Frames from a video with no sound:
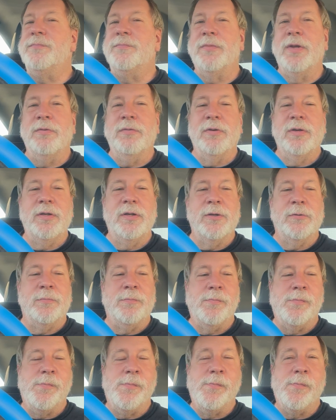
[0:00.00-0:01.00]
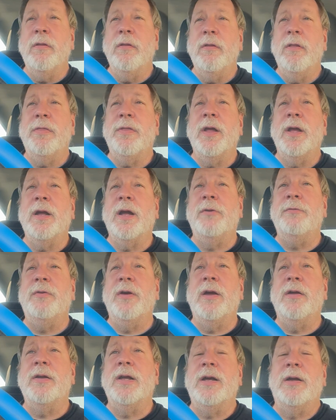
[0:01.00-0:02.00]
They really do. Another thing I
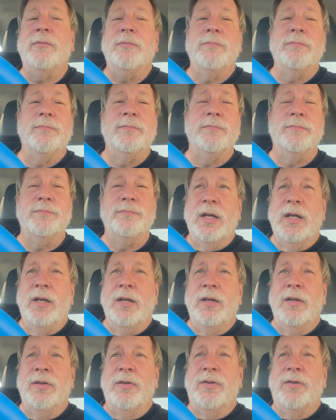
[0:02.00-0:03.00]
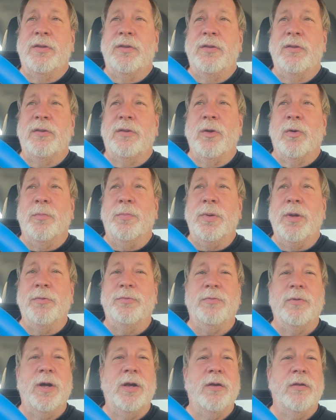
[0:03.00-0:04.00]
found out is don't be
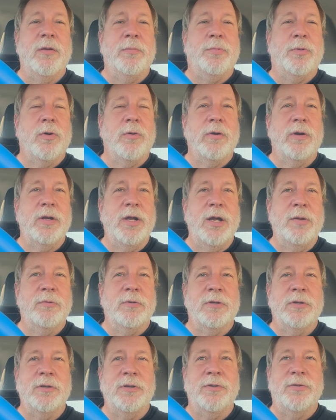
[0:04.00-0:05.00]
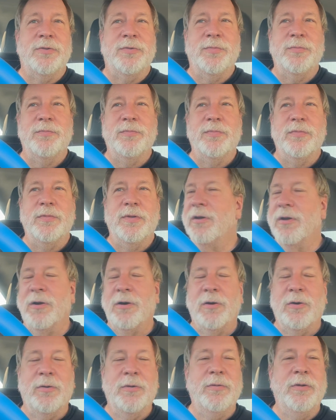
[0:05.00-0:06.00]
afraid of the poorer neighborhoods.
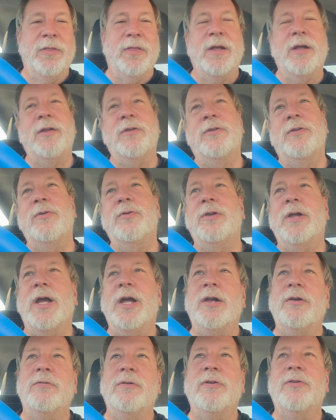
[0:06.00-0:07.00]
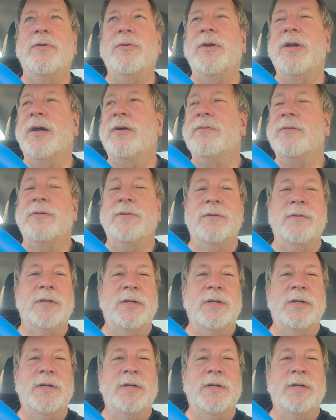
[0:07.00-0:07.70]
Oh, you think it's too dangerous or whatever.